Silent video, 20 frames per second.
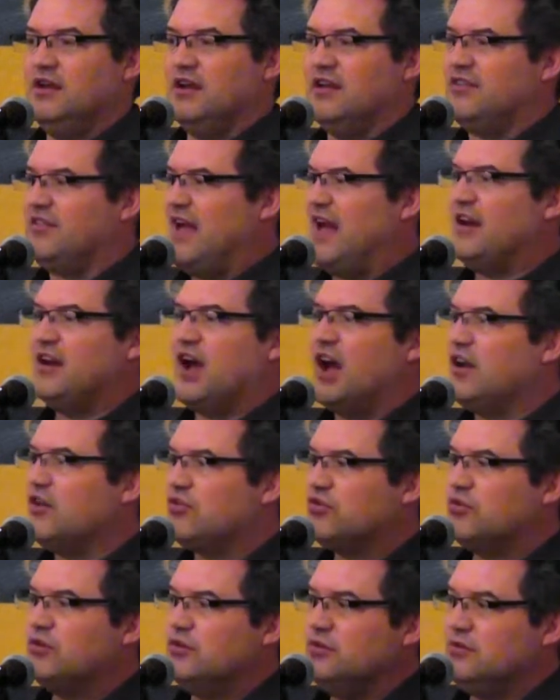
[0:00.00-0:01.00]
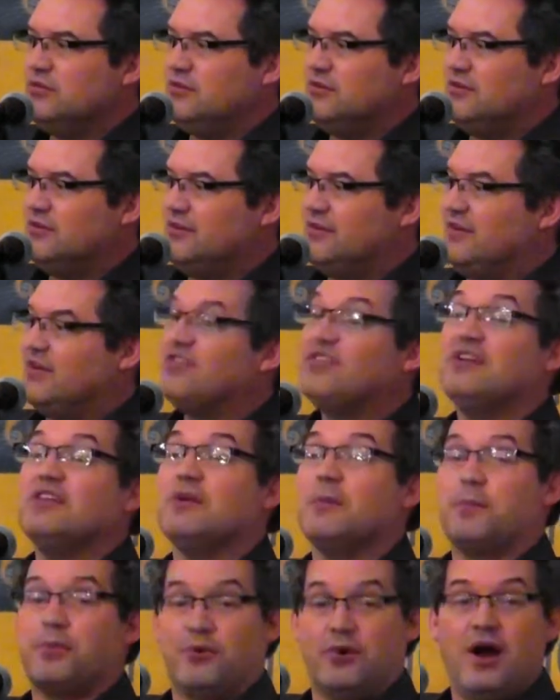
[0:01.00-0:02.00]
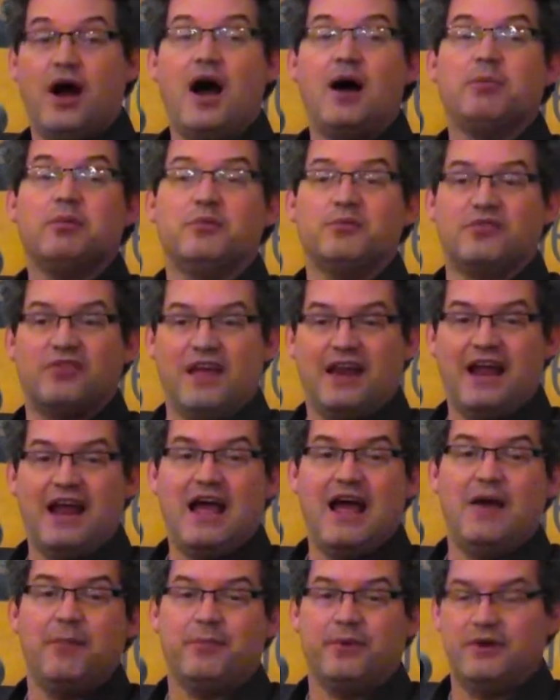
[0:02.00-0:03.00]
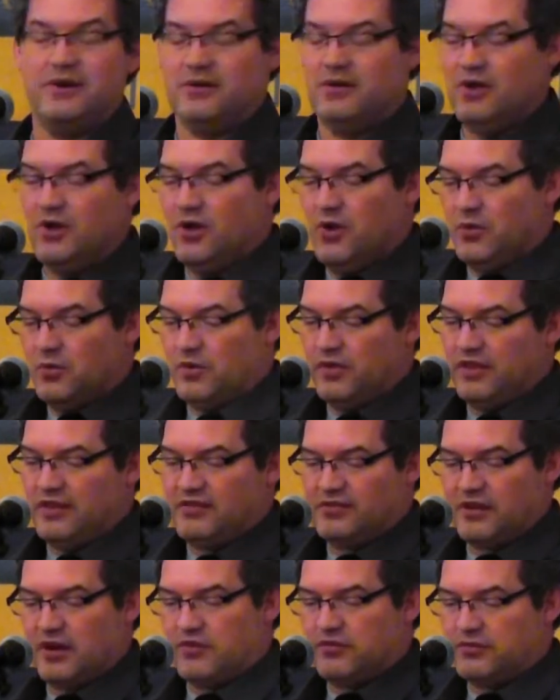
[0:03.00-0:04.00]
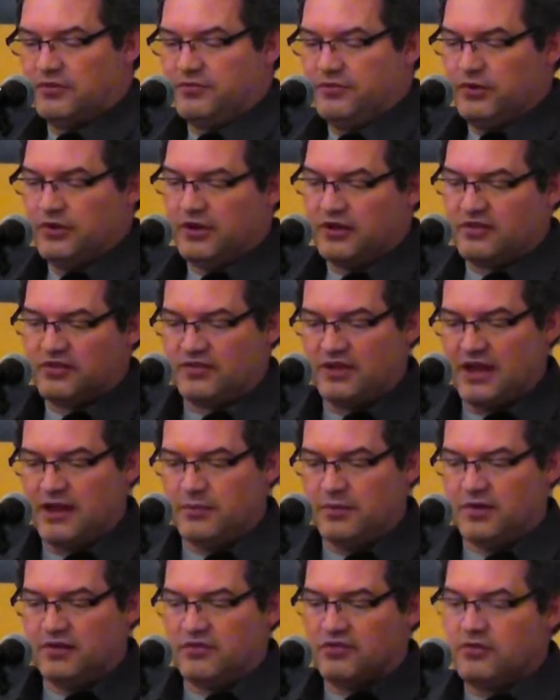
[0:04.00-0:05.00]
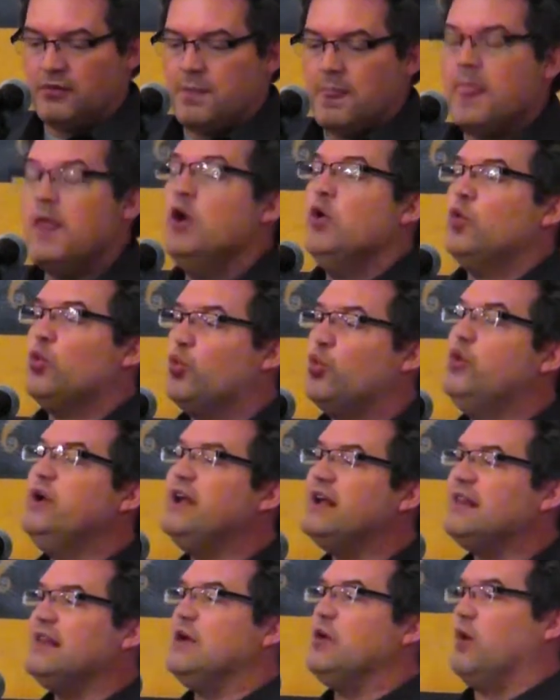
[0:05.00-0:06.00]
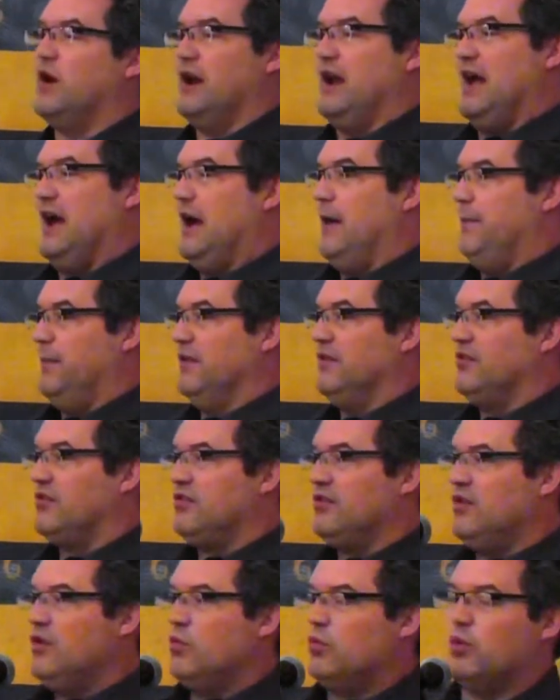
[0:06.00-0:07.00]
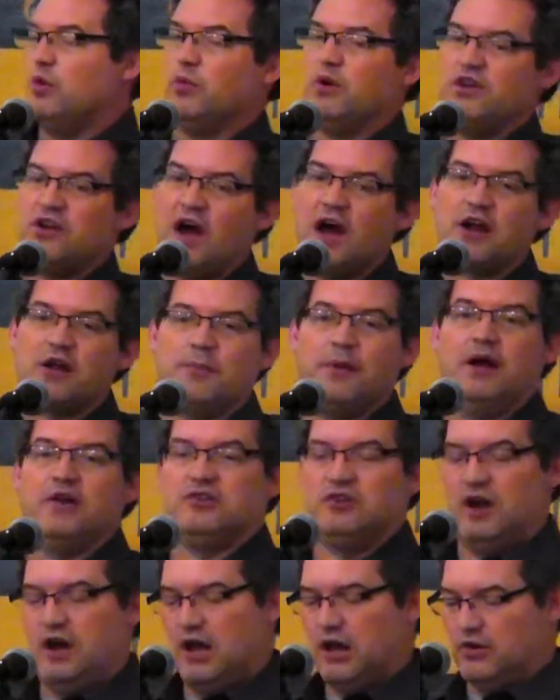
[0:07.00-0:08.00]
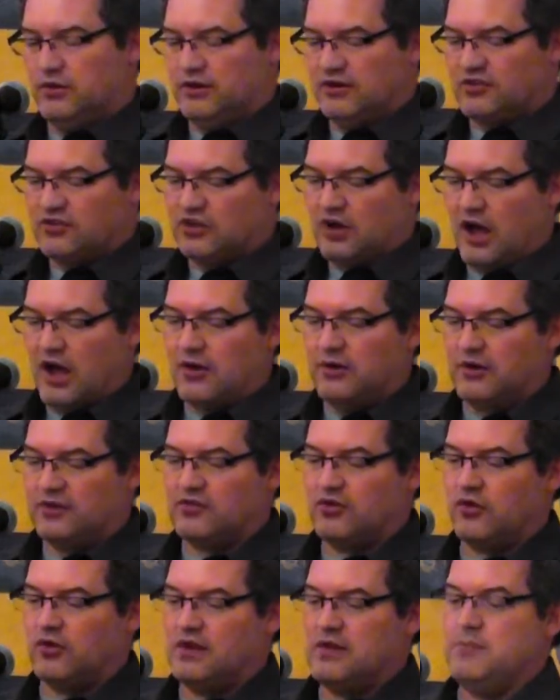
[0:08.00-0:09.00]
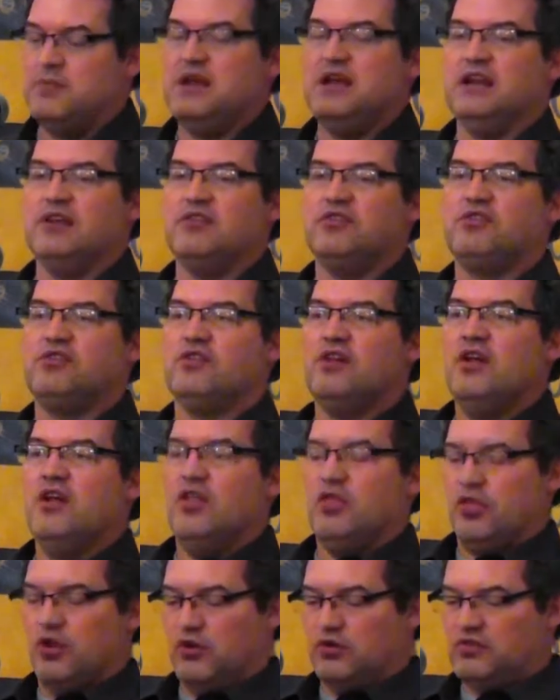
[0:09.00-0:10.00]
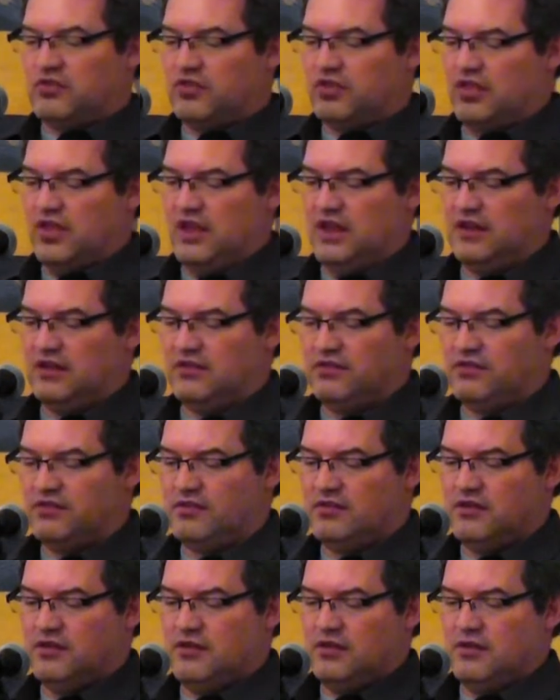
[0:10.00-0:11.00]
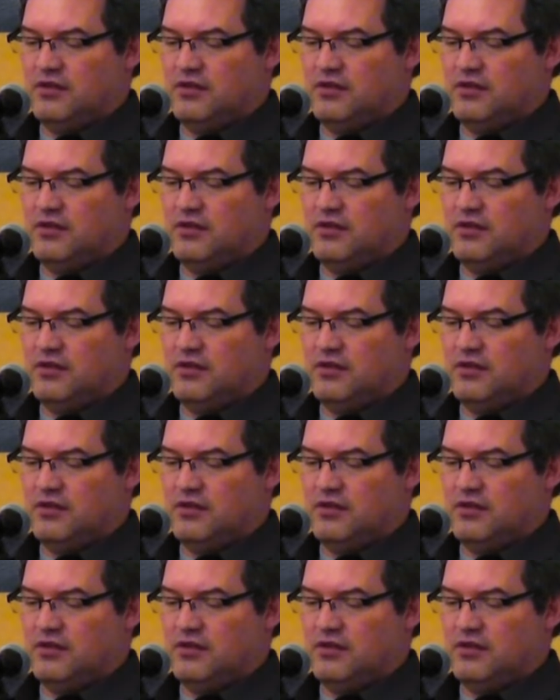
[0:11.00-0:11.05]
Is that not true? You see the problems that happen with these self-refuting statements. Really what happens when we talk about tolerance, tolerance only means those things